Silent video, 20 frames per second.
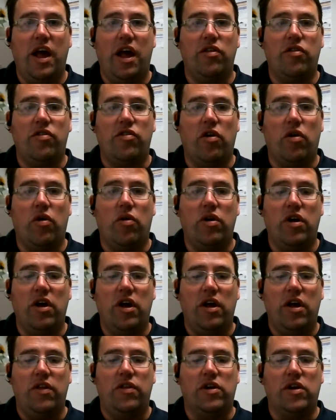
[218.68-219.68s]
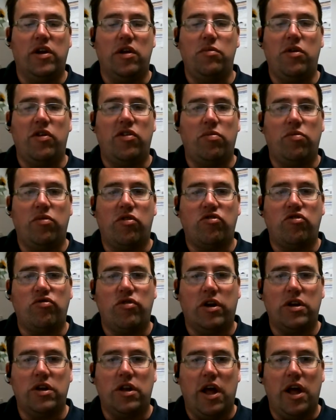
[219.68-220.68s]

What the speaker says: And so there can be some strict